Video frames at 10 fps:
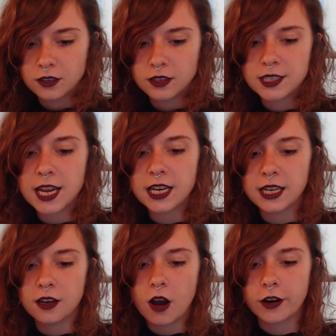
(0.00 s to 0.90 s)

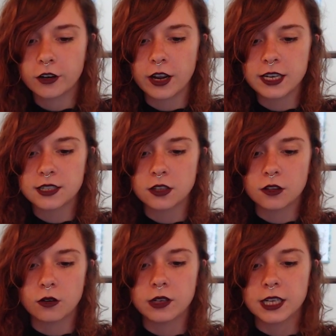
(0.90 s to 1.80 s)
Denning, our greatest
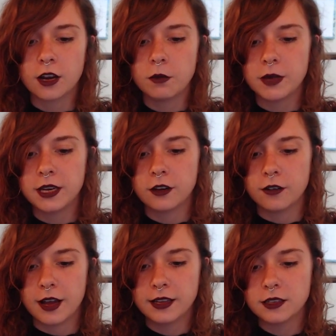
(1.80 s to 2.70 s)
authority on
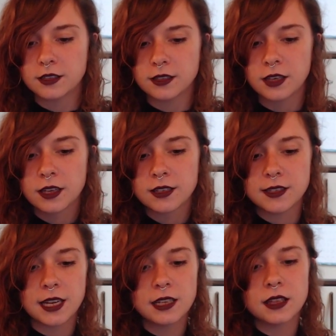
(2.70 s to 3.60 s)
meteorites,
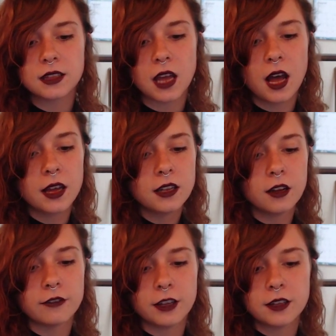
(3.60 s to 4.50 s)
stated that the height
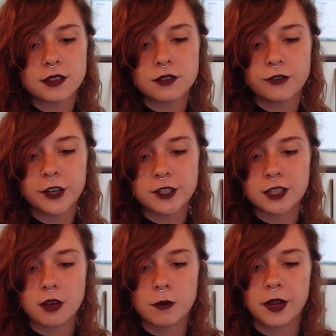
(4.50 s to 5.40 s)
of its first
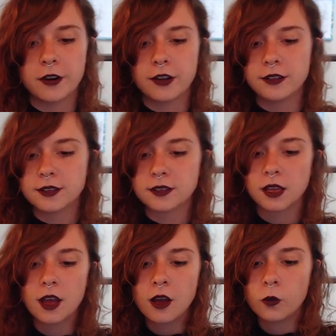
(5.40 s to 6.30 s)
appearance
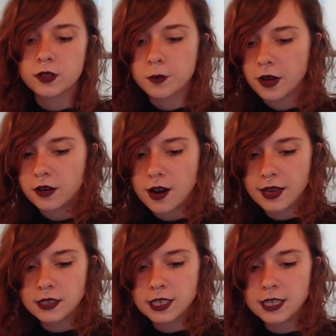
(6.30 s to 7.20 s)
was about
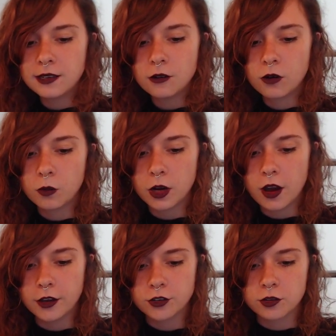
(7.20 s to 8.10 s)
90 or
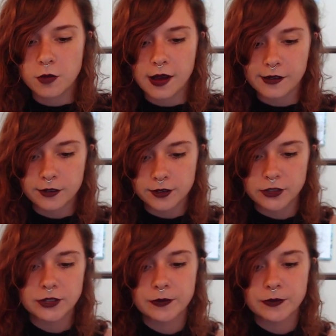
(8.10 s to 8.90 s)
100 miles.